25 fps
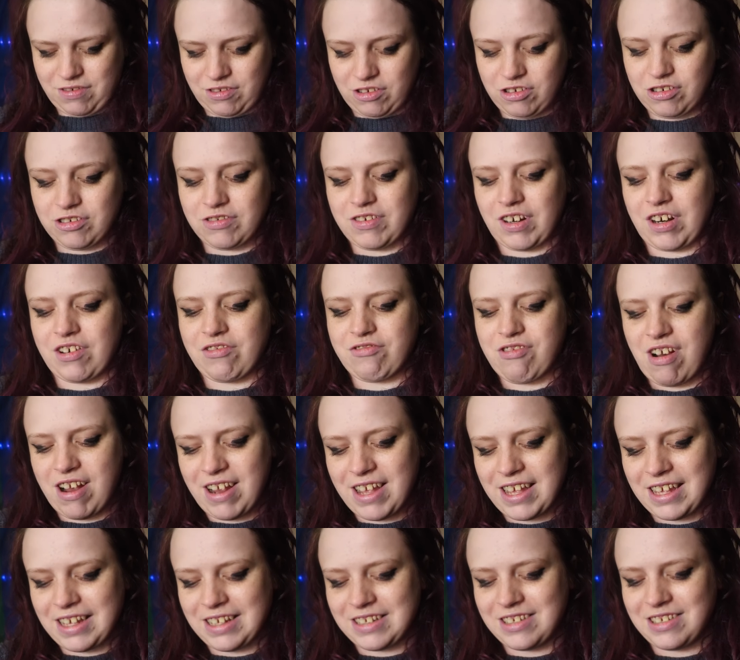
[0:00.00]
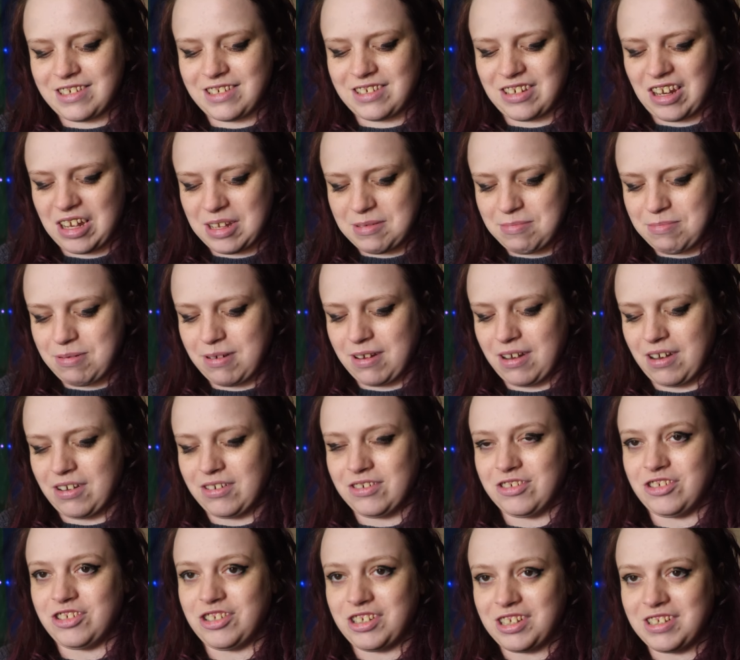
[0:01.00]
You're a cracking sniper
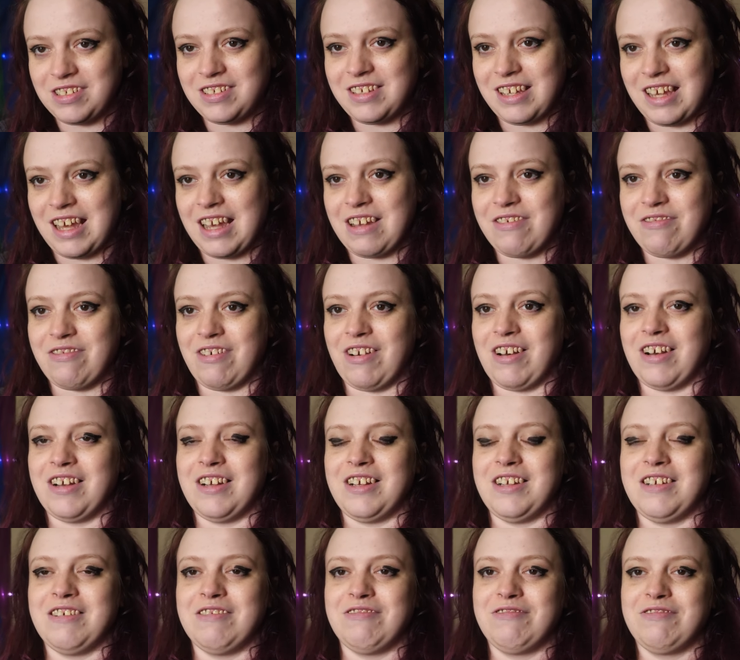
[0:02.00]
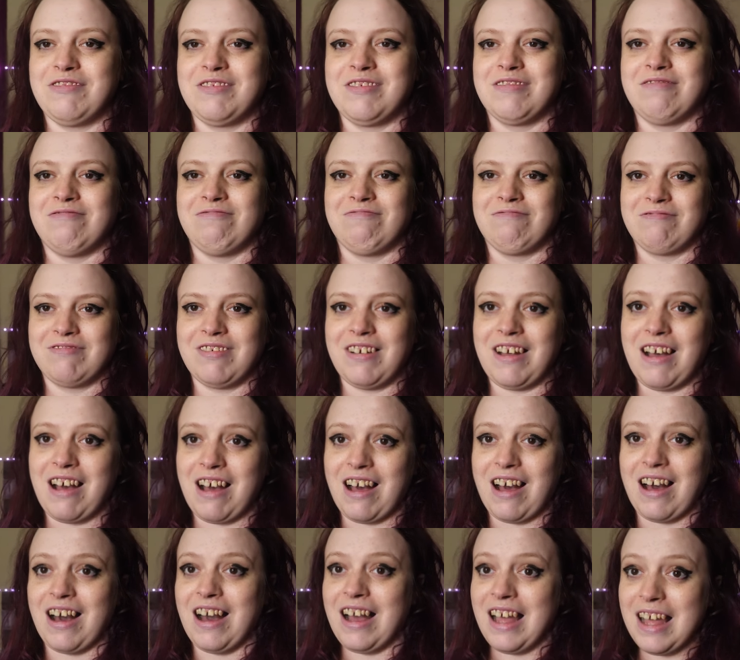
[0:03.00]
on GTA 5.
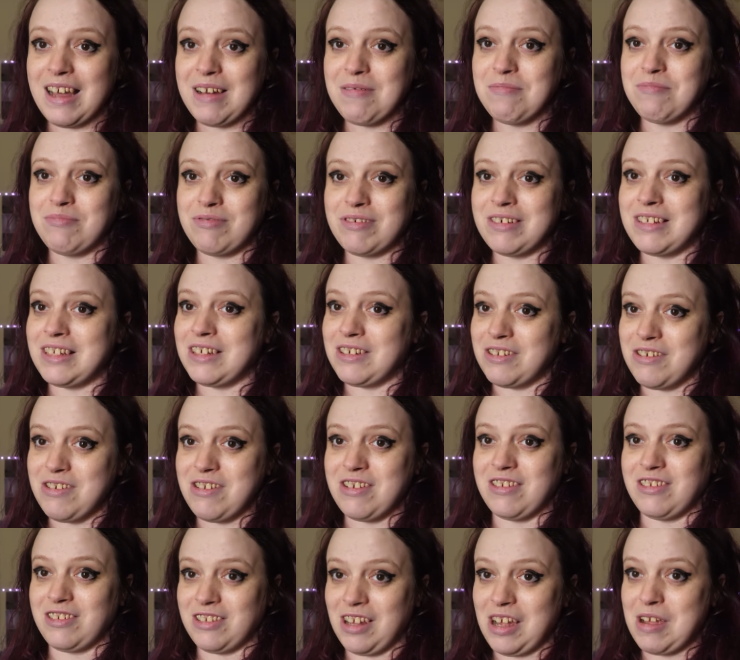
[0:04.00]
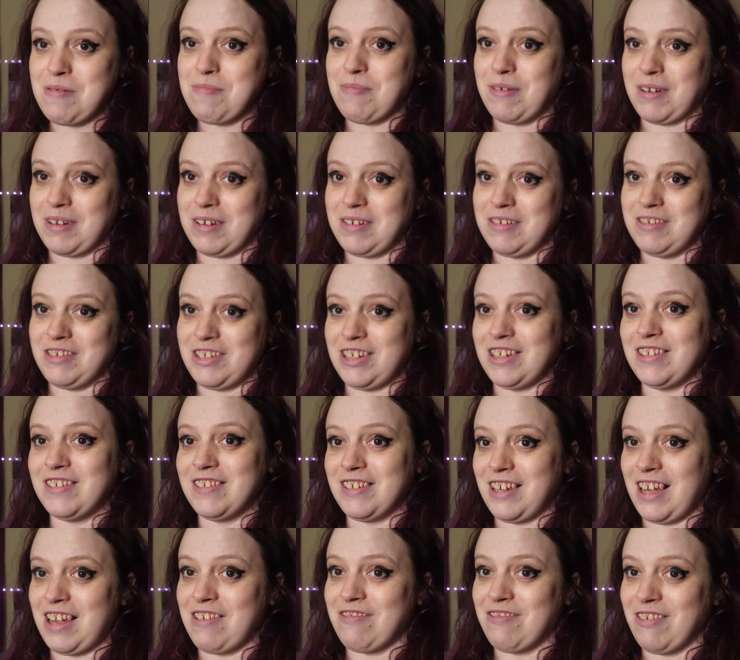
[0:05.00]
I am pretty good at sniping on
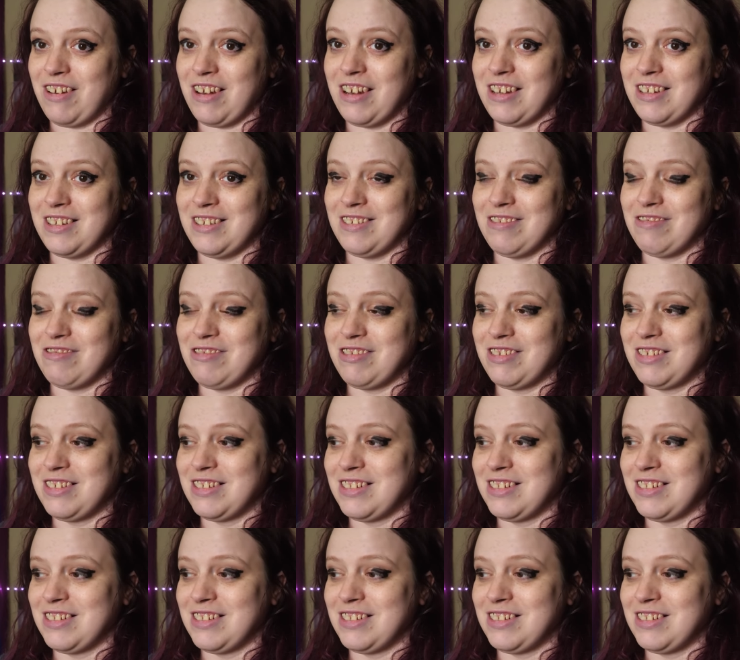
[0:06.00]
GTA 5.